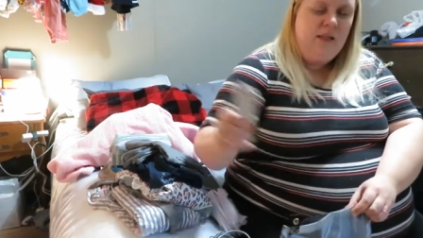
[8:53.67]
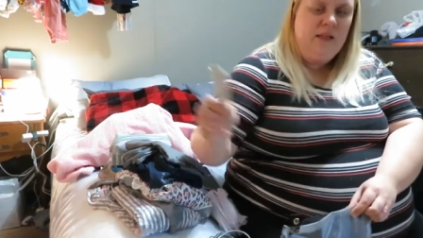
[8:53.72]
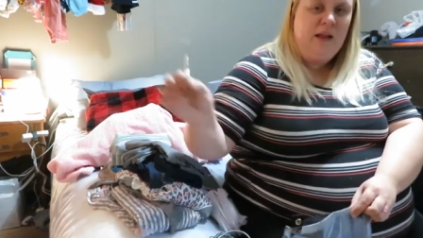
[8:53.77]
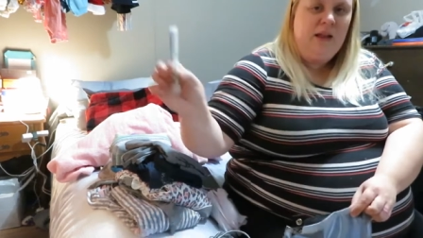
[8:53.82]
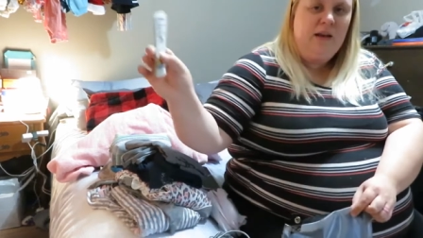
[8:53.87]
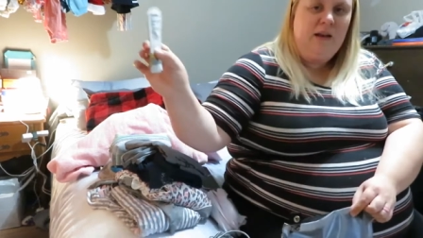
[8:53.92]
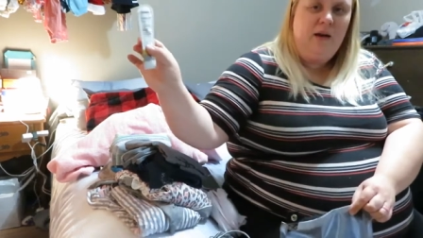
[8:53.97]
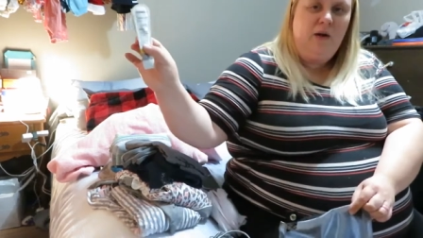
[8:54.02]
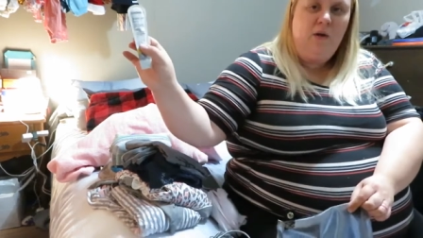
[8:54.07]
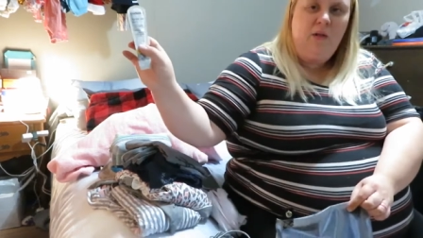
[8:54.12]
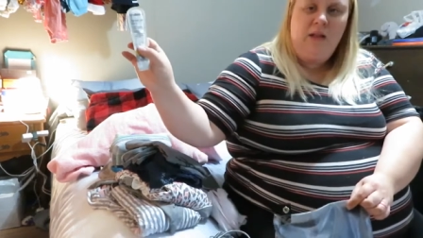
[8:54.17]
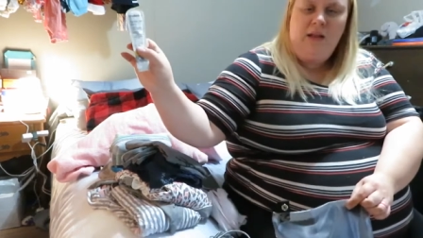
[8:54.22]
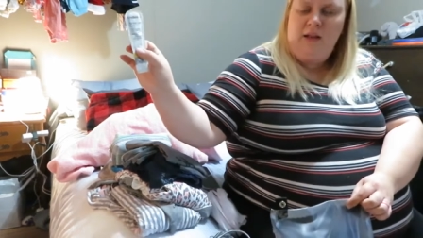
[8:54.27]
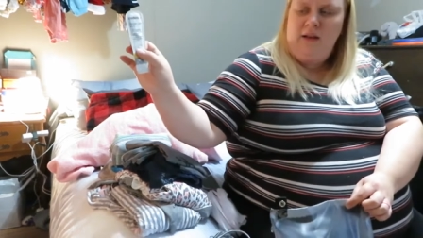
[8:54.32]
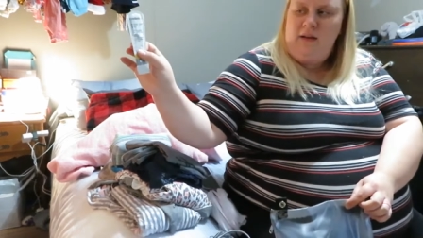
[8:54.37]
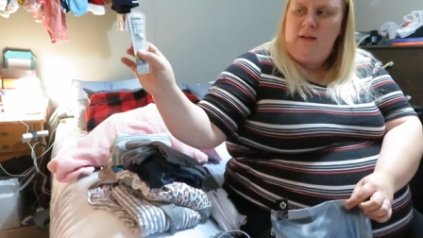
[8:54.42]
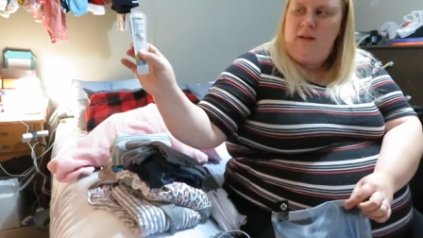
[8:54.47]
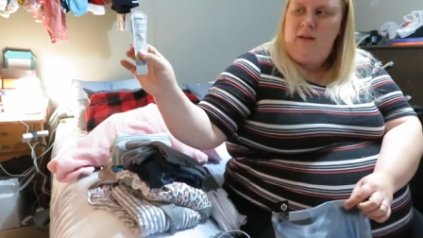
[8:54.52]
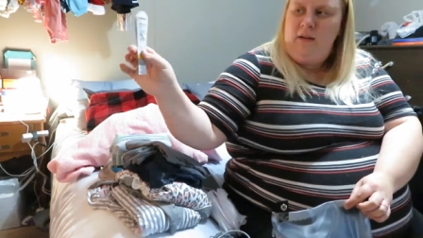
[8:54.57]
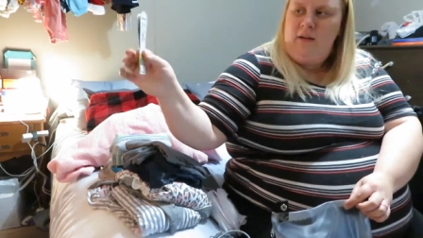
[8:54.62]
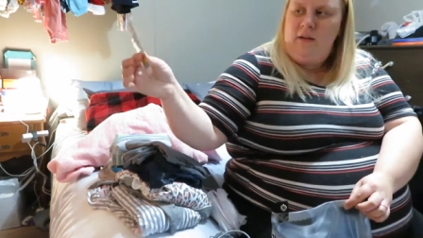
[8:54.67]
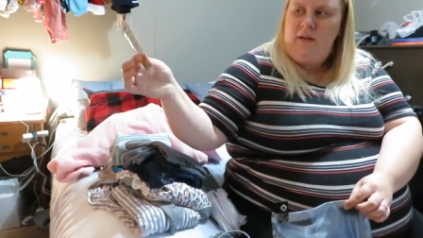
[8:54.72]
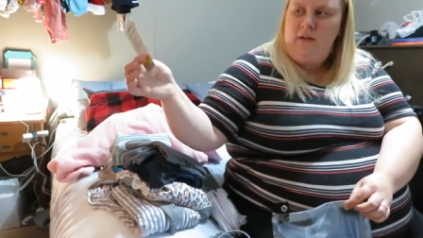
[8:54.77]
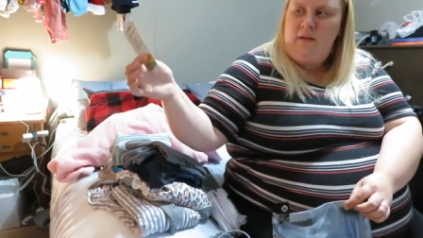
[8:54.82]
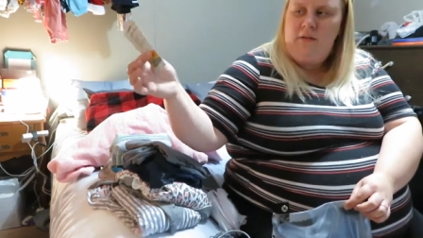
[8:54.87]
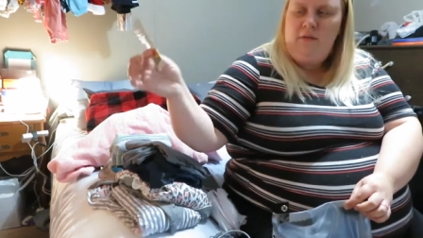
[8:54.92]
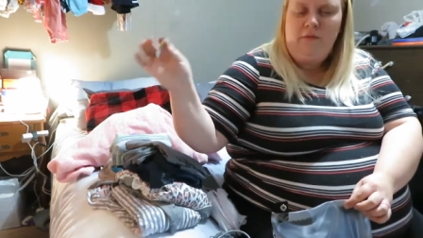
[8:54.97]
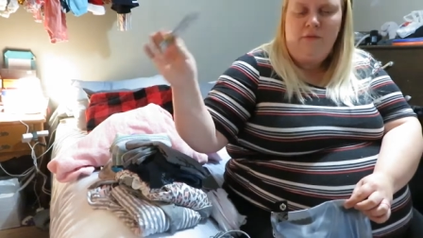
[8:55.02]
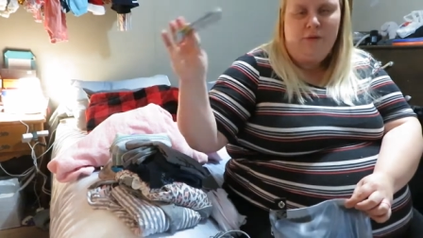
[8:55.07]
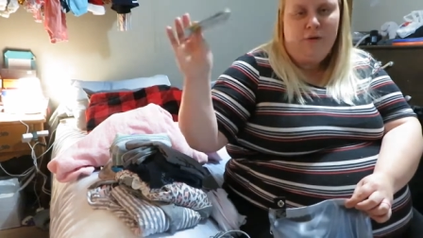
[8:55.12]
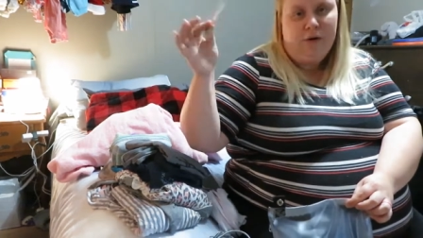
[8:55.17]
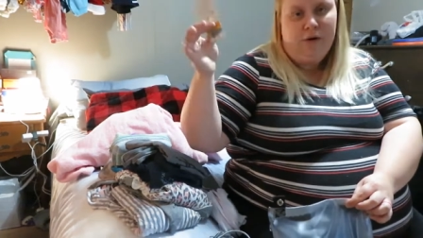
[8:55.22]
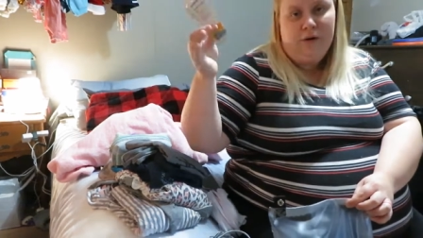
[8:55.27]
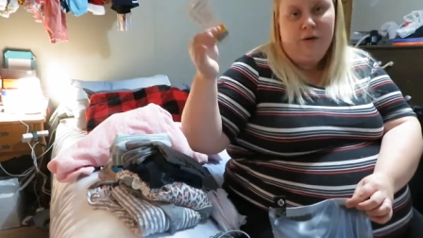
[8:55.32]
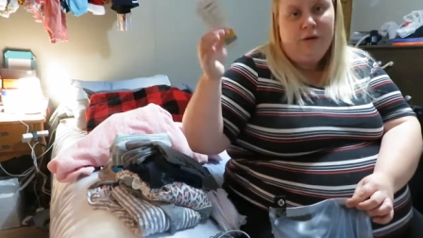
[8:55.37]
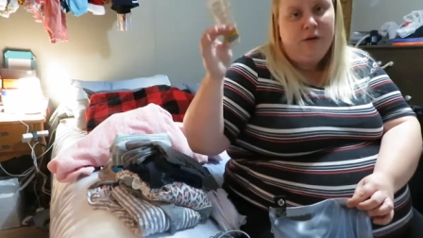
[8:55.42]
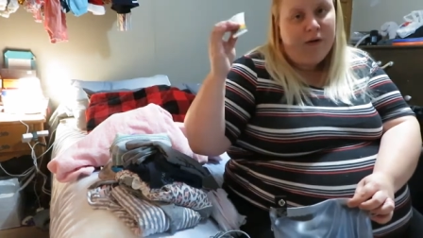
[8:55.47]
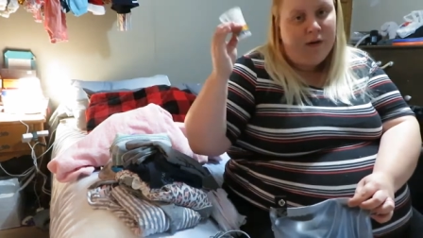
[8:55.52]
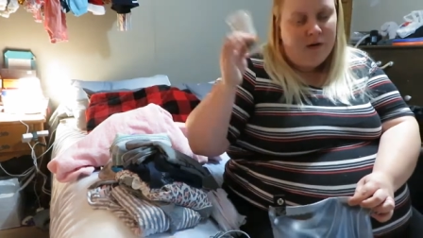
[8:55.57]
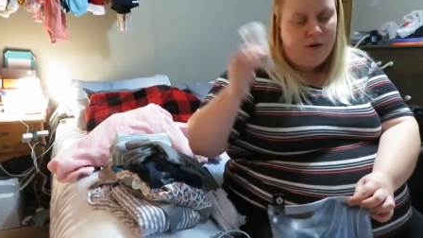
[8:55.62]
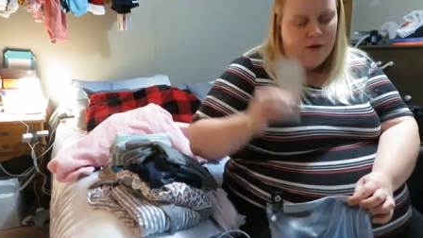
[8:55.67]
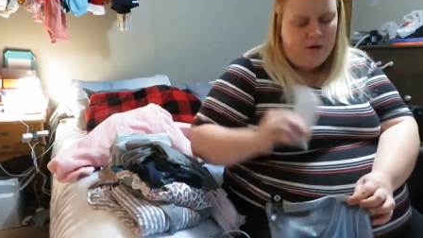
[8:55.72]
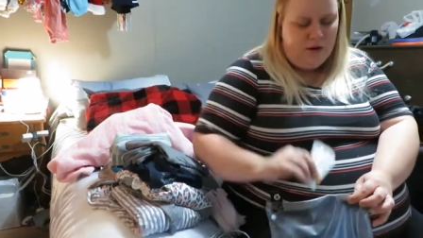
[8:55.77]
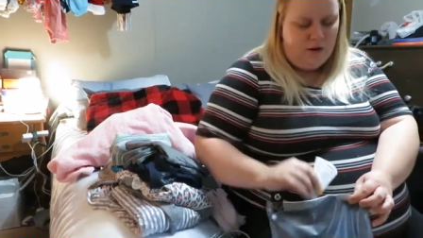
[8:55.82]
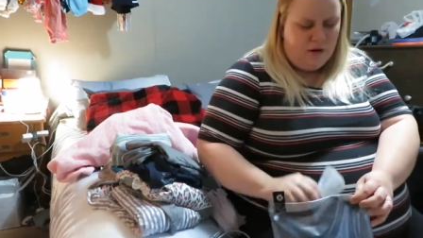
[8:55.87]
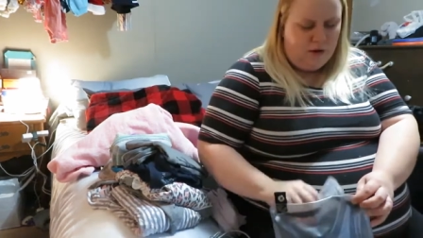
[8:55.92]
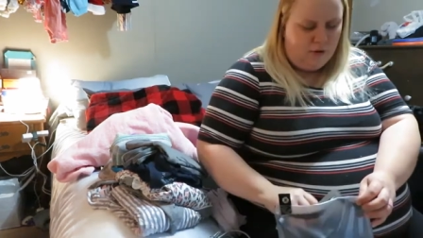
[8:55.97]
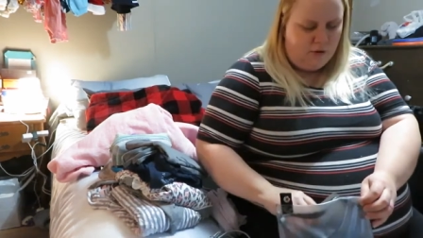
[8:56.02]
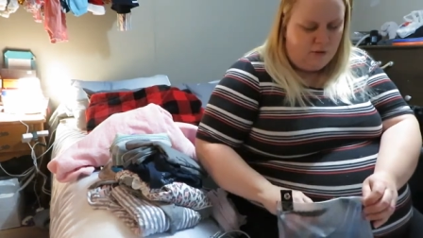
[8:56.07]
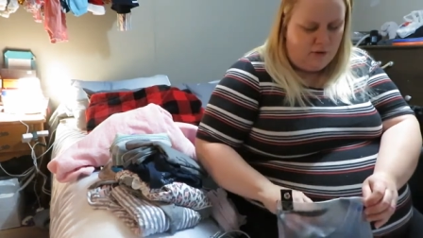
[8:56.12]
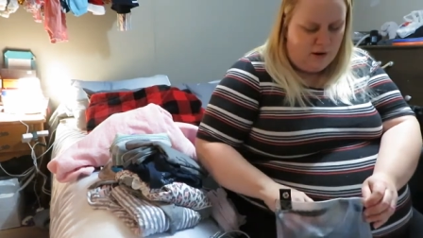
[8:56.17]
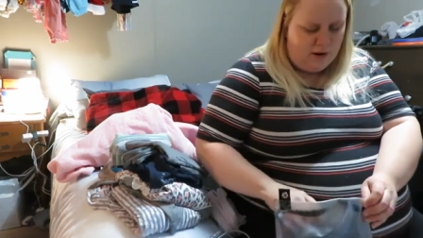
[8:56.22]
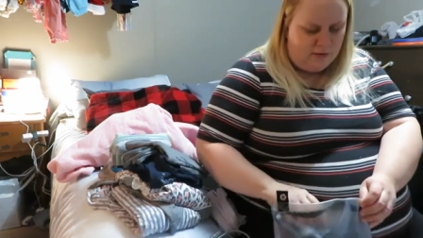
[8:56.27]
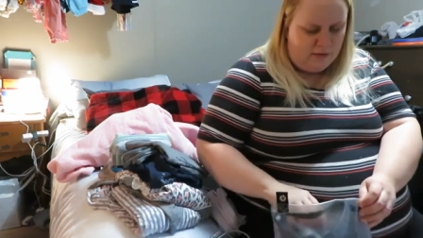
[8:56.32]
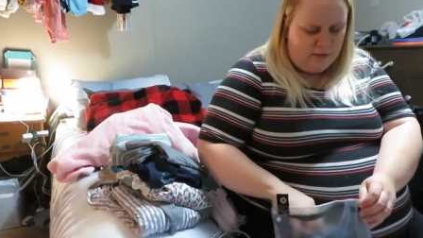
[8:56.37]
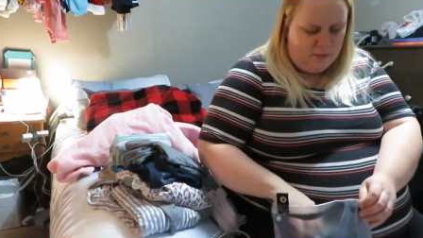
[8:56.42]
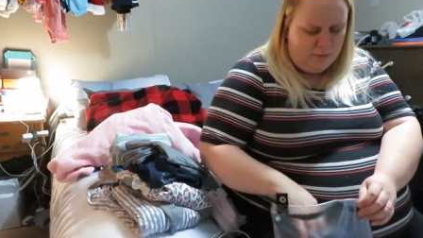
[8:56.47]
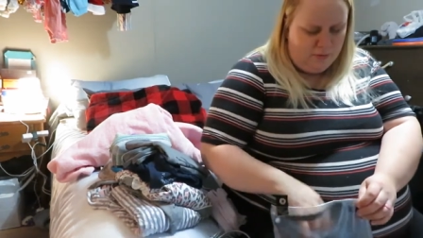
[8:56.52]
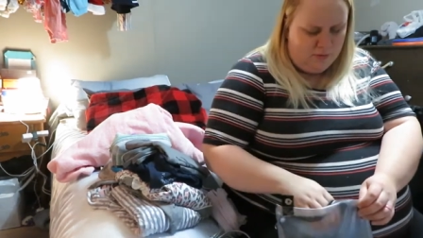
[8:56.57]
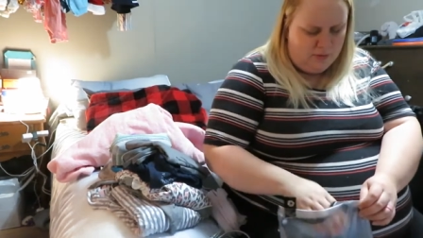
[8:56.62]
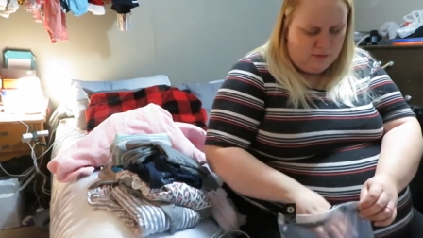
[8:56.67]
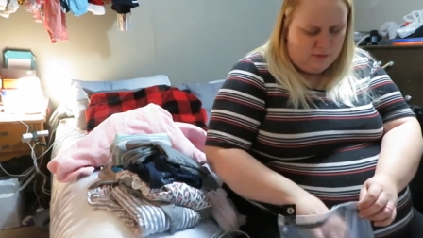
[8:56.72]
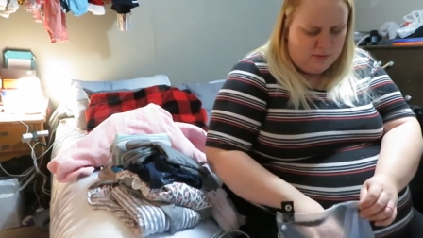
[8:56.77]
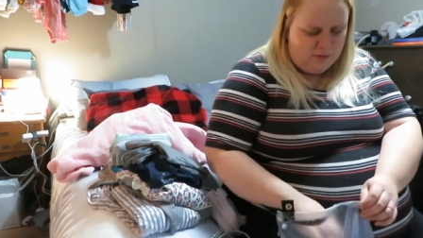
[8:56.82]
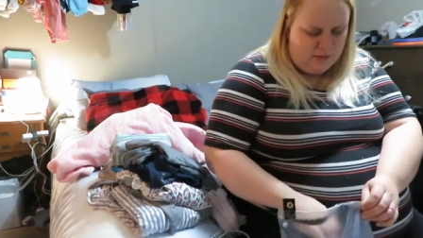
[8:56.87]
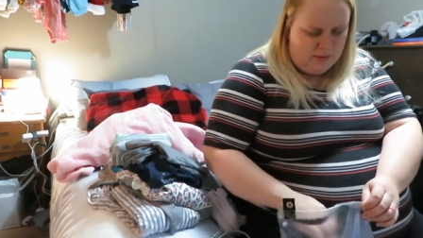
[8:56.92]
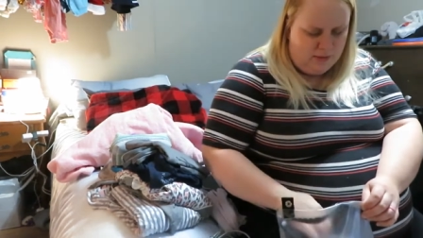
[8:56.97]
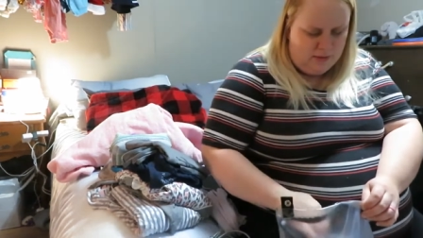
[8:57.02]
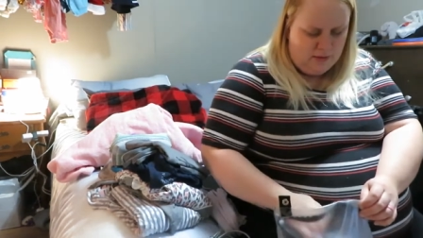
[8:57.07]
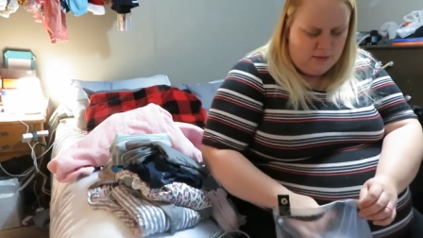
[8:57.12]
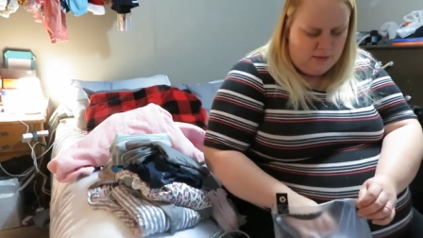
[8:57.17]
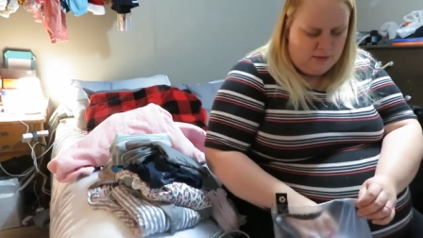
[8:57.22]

lanolin for cracked nipples.